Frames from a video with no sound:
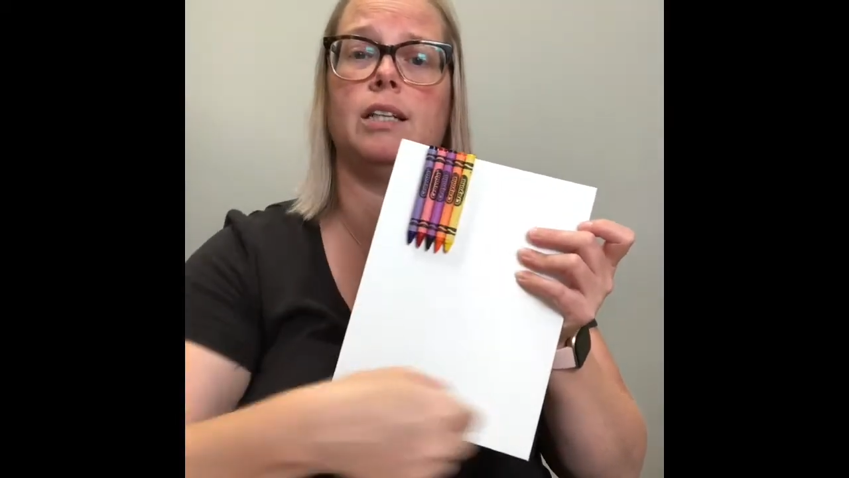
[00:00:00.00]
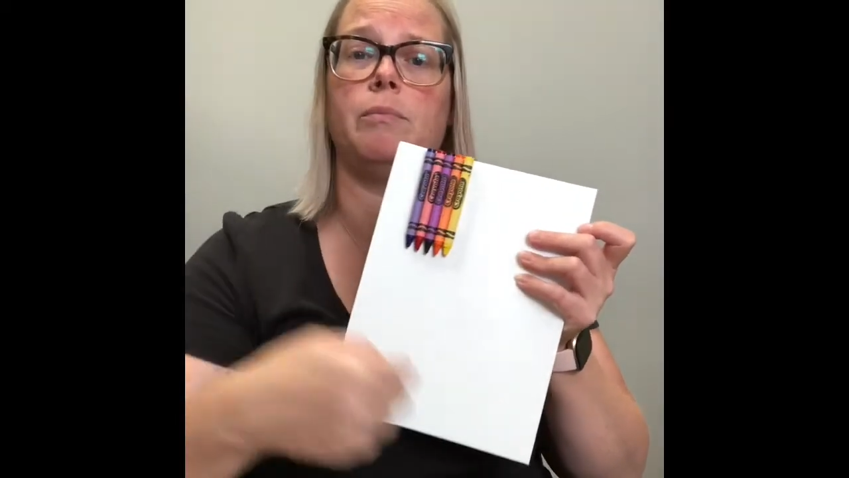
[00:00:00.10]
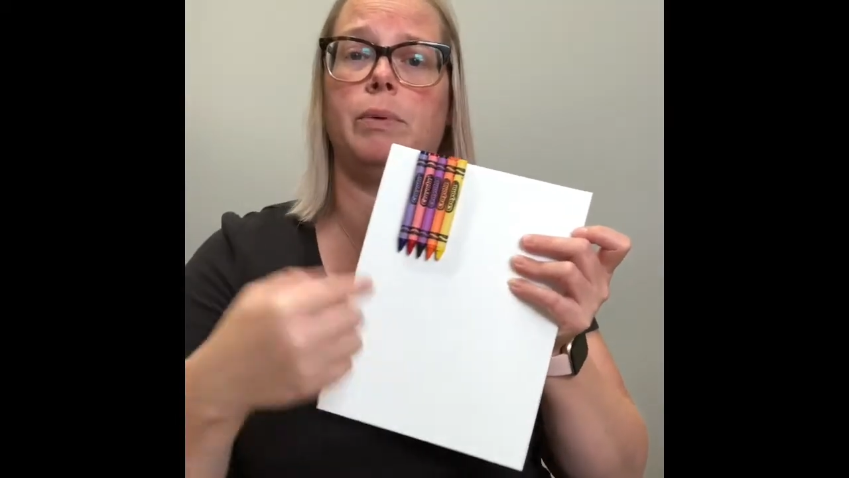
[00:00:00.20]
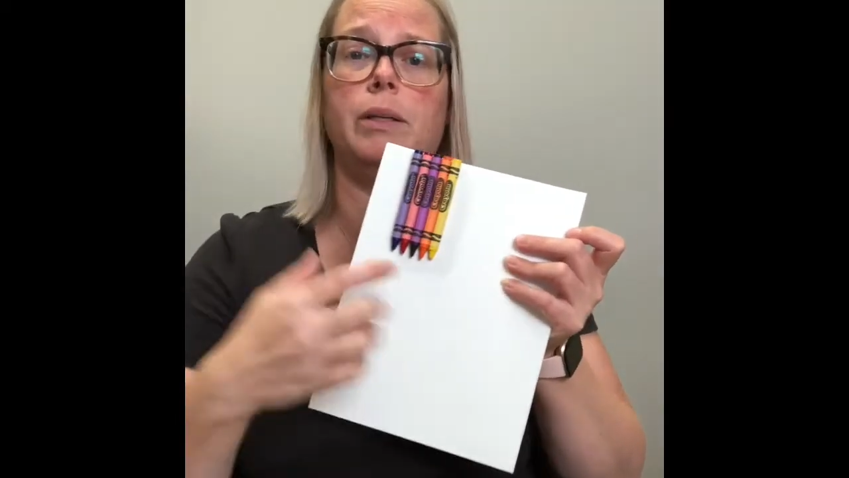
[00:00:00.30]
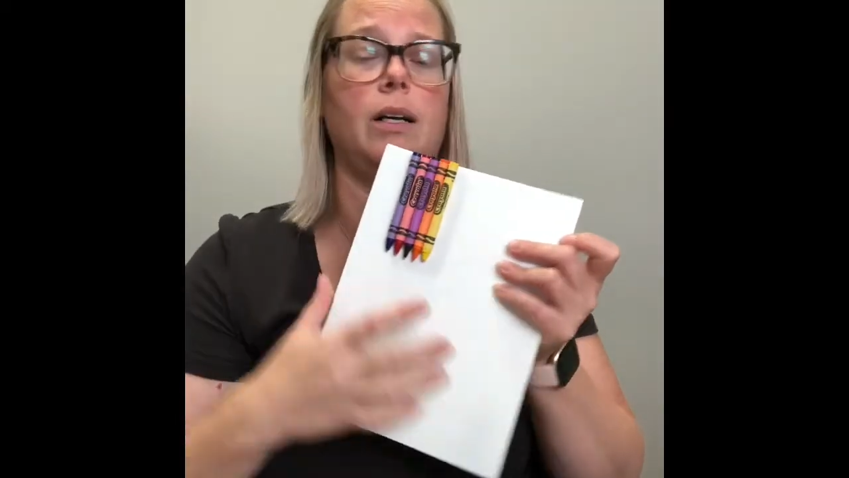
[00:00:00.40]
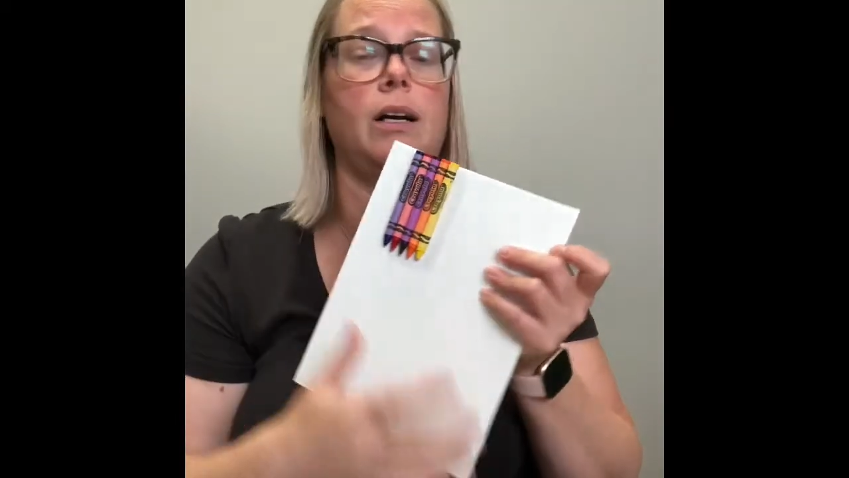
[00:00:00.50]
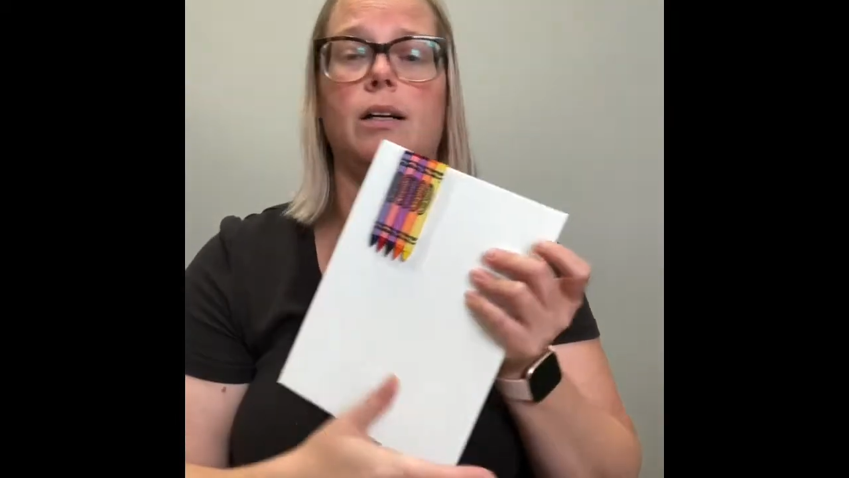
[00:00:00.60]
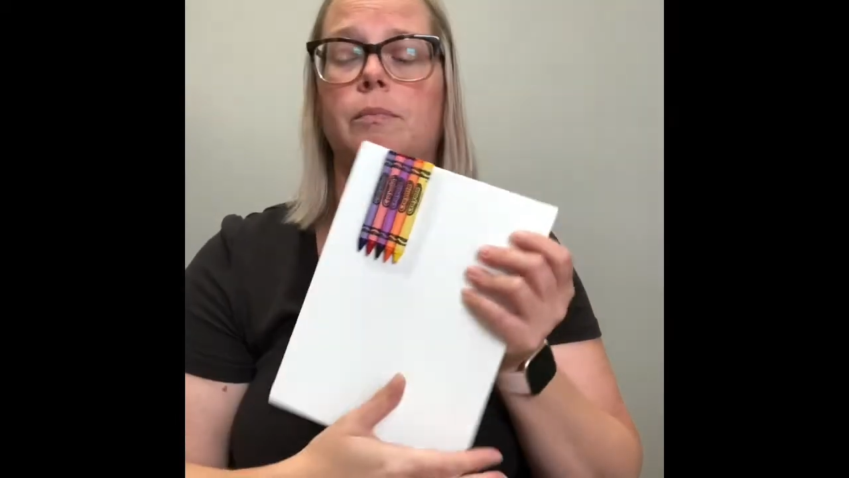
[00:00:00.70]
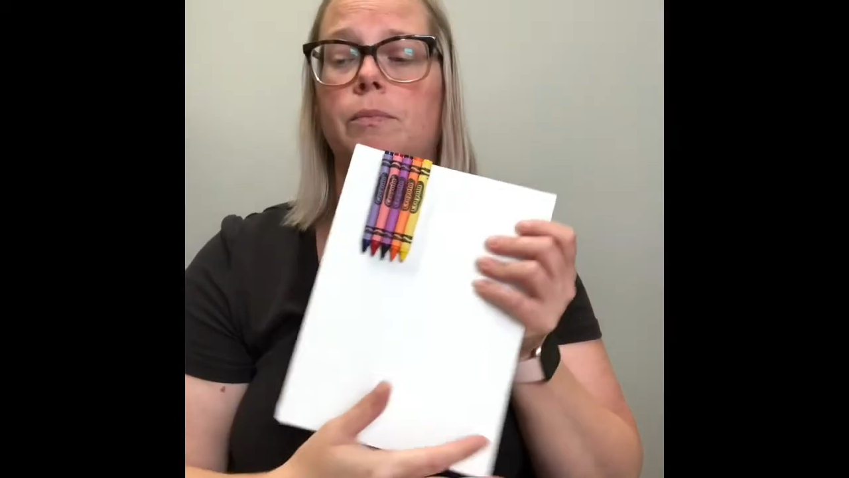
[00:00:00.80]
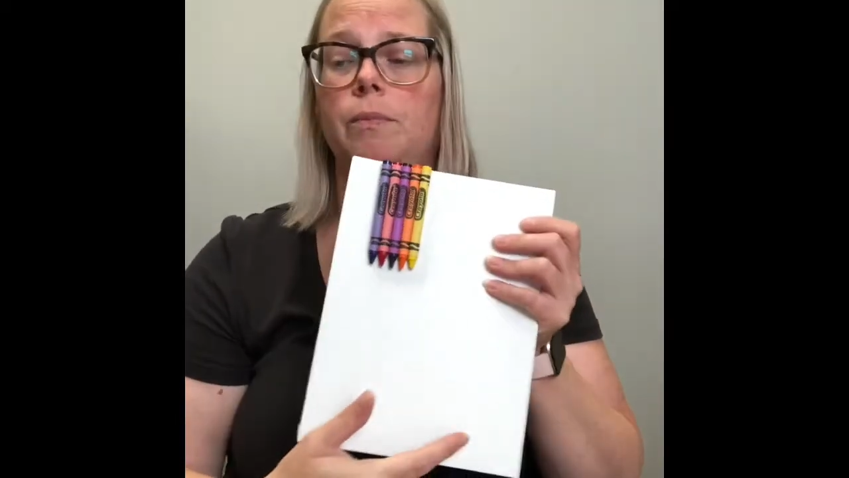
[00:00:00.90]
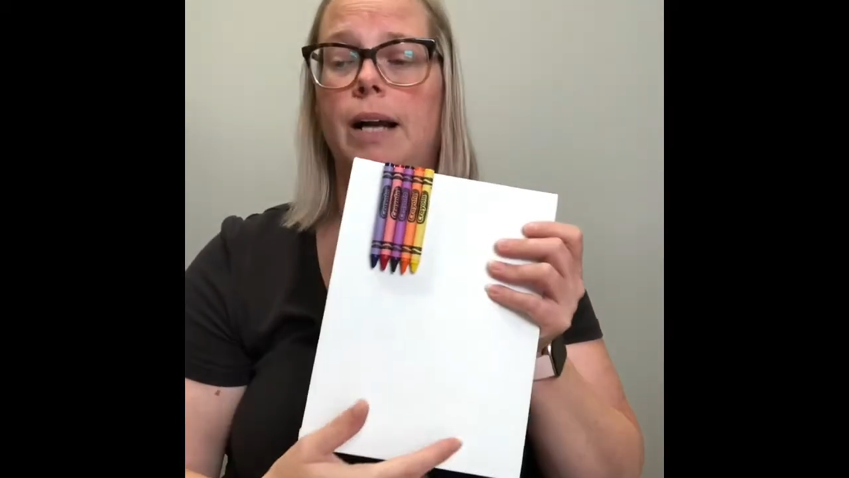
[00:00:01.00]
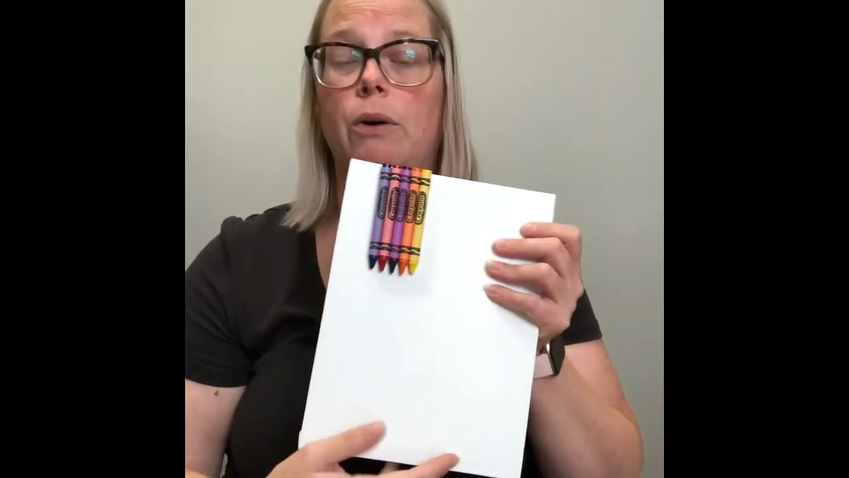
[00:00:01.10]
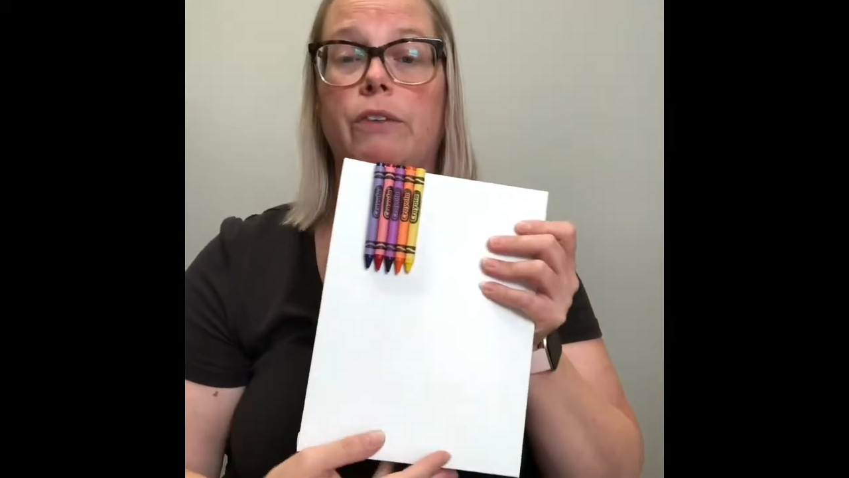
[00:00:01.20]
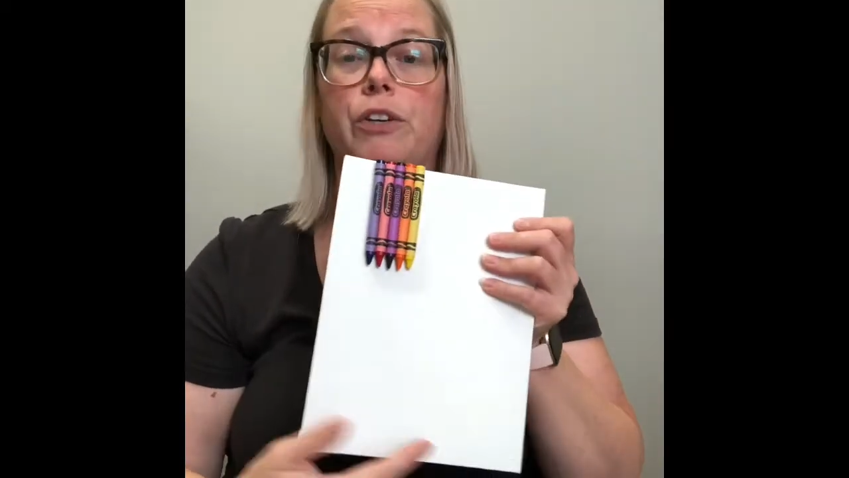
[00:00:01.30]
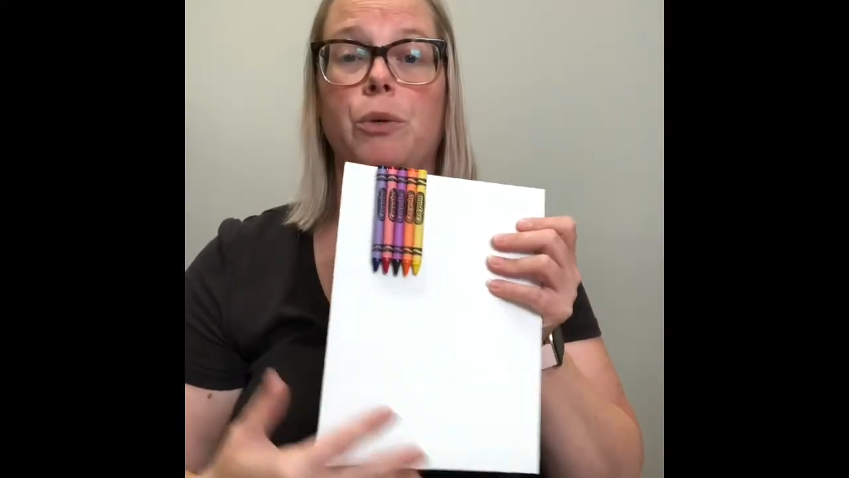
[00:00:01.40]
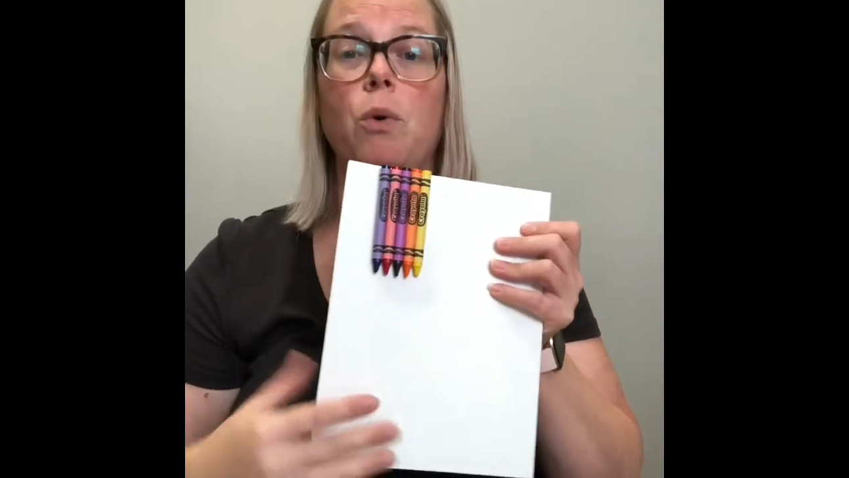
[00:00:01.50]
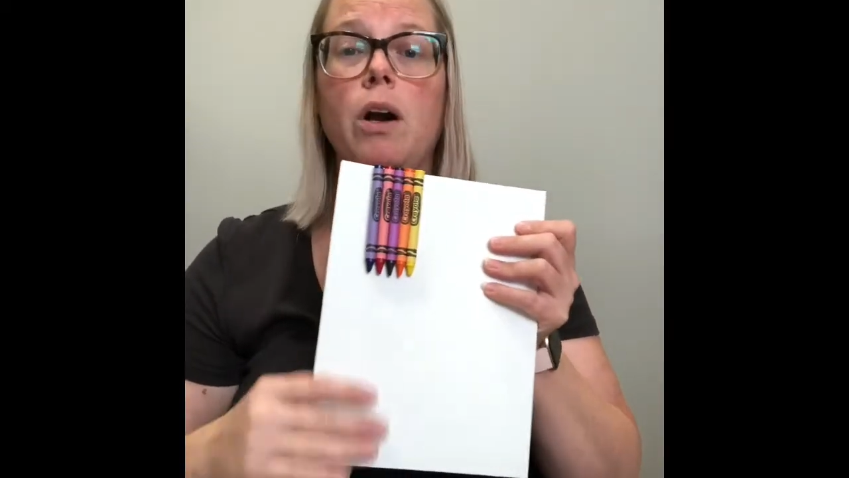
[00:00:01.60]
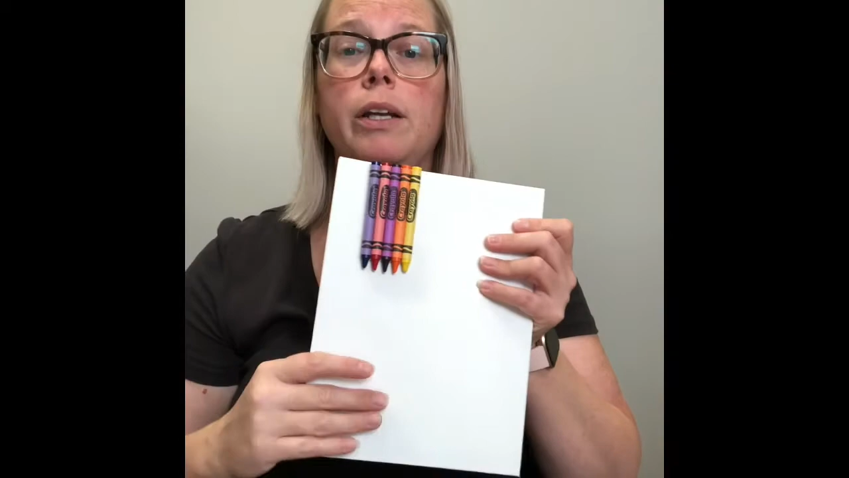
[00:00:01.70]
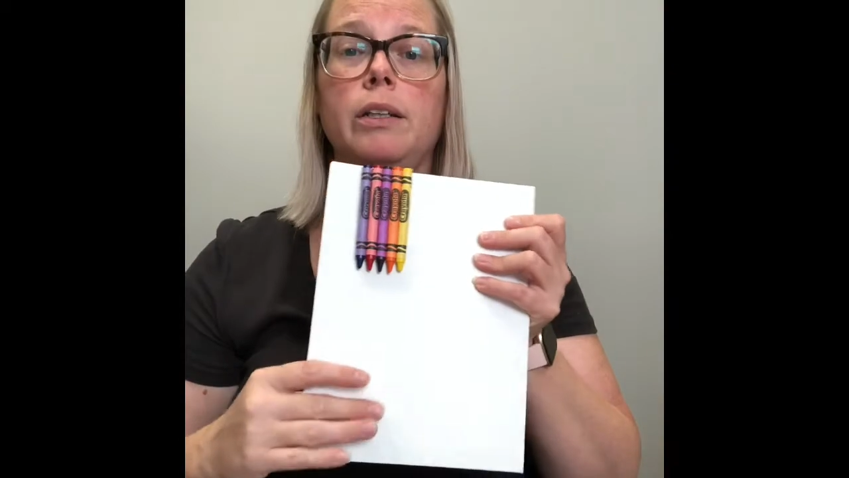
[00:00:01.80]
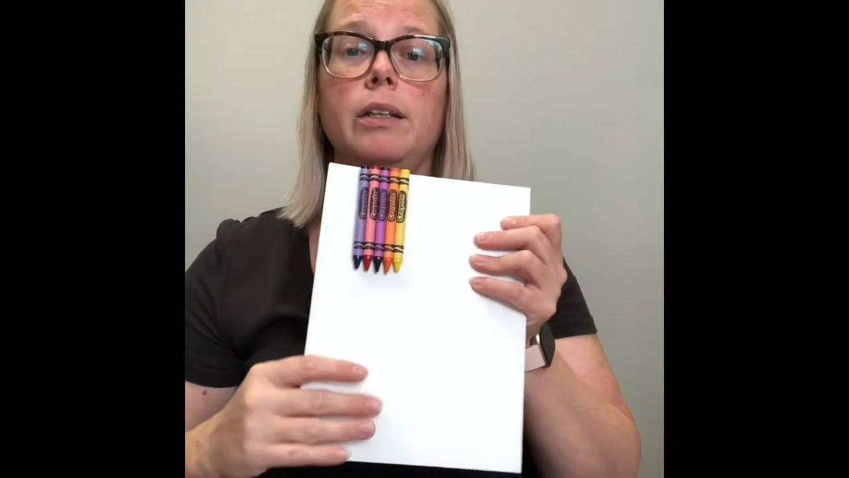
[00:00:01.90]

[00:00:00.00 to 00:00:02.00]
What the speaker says: up however you want.